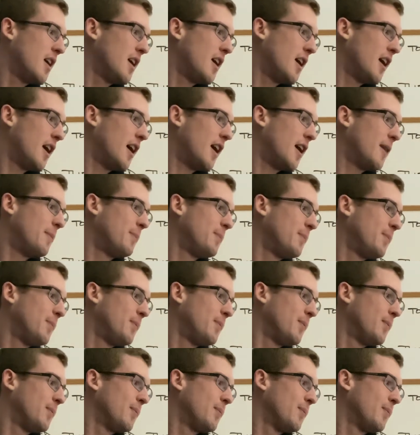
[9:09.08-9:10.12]

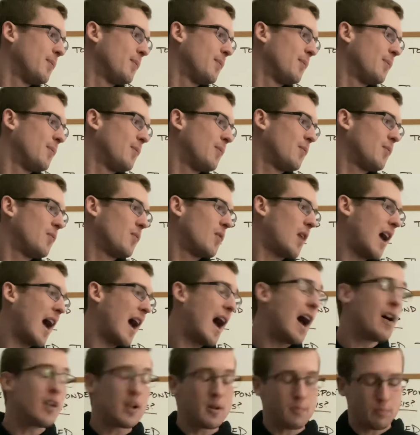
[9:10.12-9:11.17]

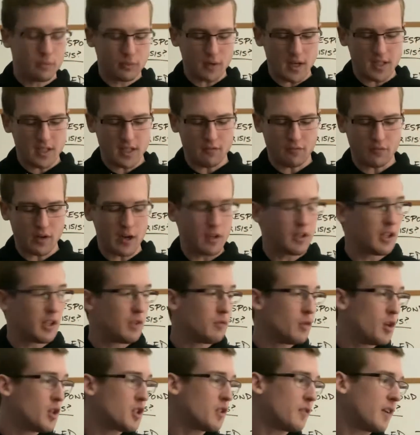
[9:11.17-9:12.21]
How did President Franklin
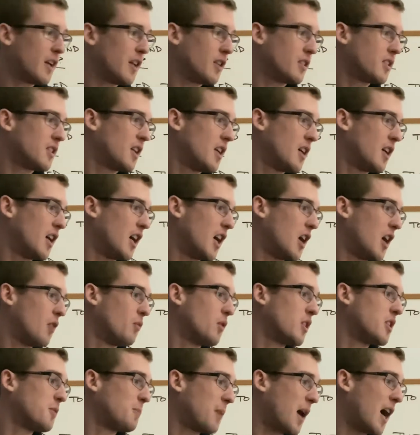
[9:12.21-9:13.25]
Roosevelt
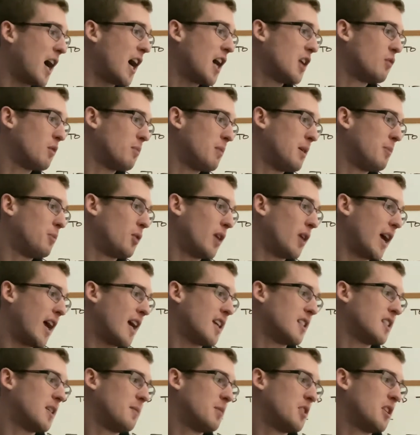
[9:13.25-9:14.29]
respond when people
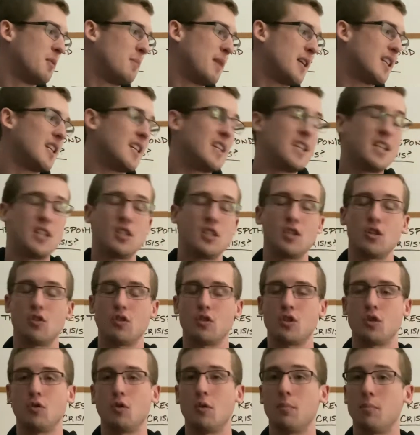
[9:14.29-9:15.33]
asked him to make it easier
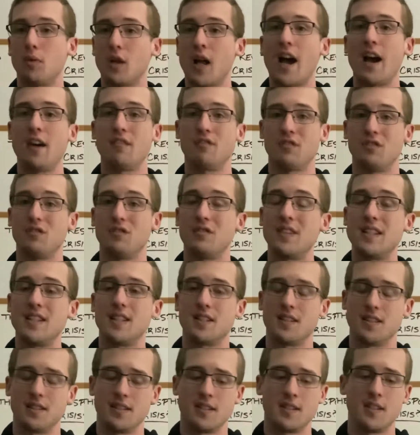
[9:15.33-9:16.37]
to apply for
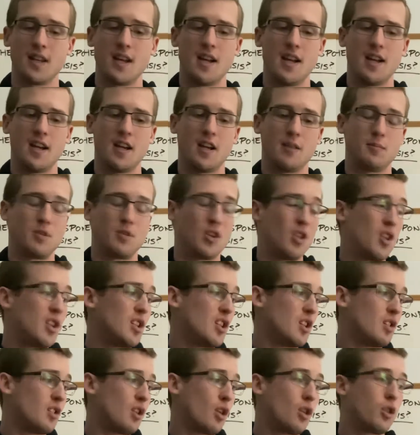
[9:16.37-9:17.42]
visas? So this
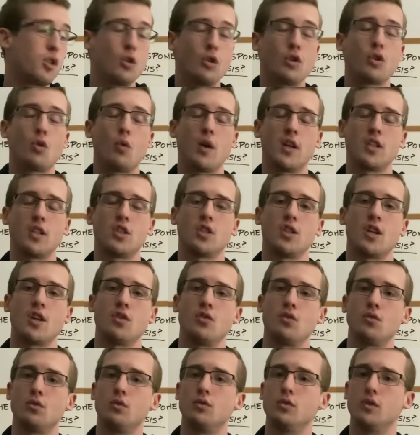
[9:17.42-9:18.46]
is the third question on
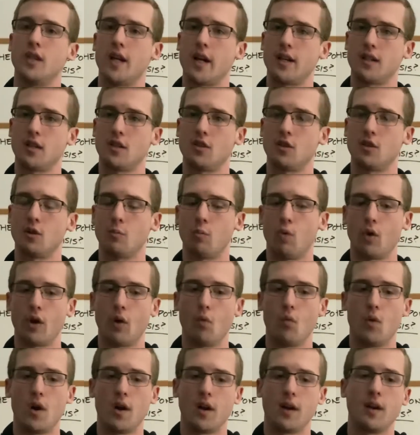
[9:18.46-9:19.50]
your Google Doc under point
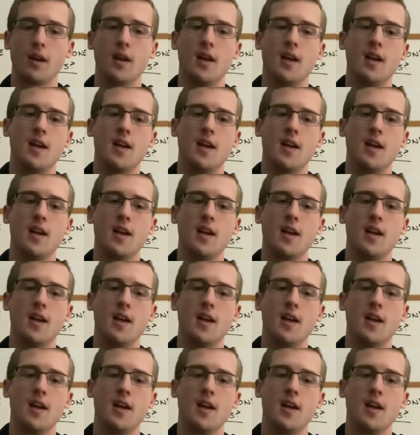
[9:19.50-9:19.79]
1.